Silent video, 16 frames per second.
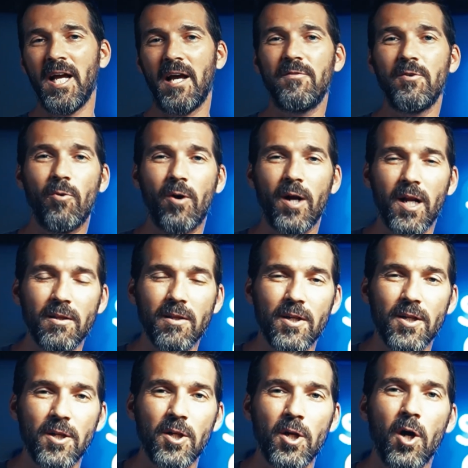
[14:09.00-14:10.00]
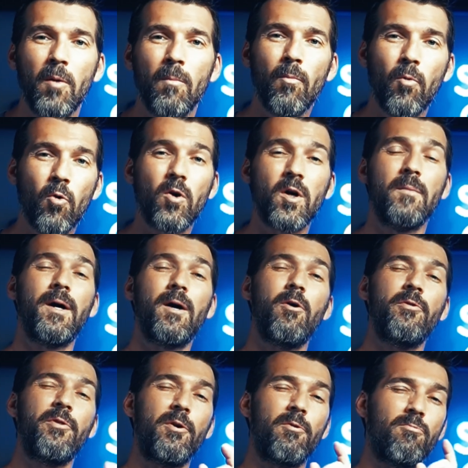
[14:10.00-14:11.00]
If you want to learn more
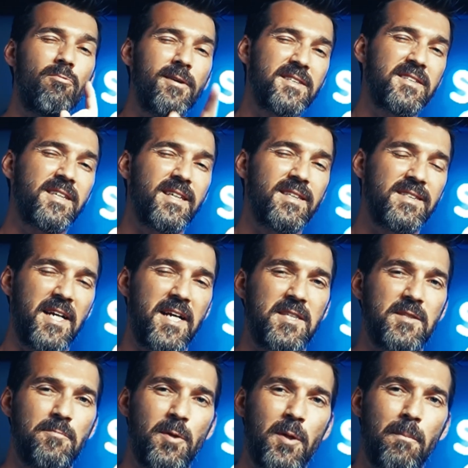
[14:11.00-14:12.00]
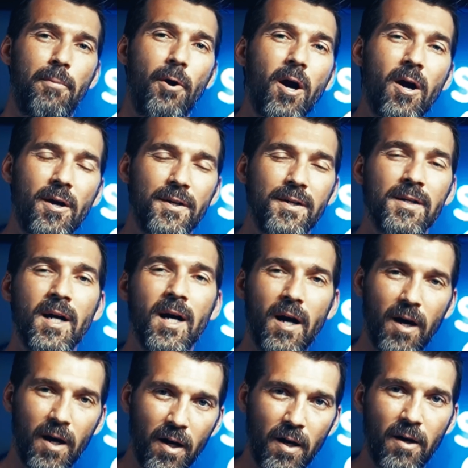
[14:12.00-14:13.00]
about the risk assessment part
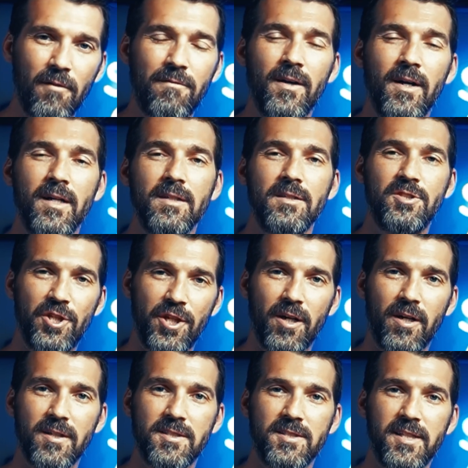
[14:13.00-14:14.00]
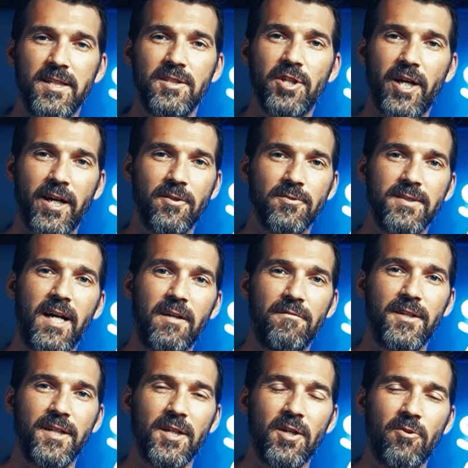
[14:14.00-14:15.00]
of G R C, check out that
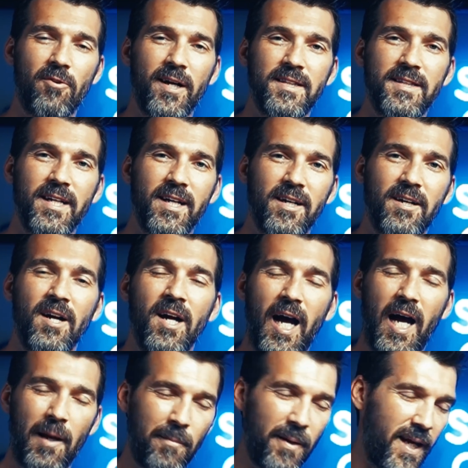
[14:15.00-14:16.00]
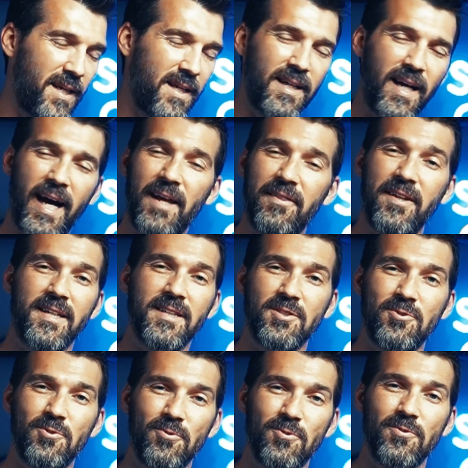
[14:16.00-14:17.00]
video right there. I made it. I think
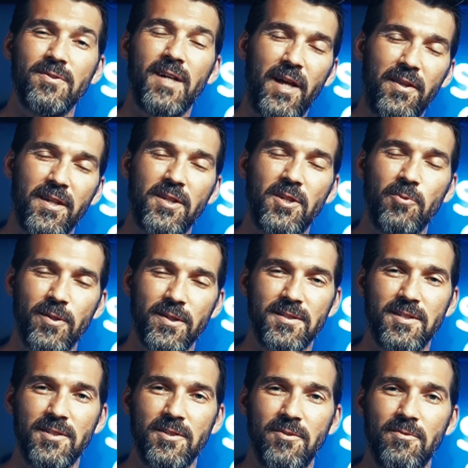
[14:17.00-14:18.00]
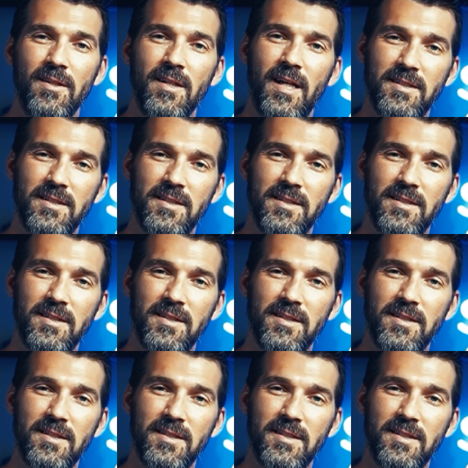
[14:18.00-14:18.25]
it's cool. I think you will too.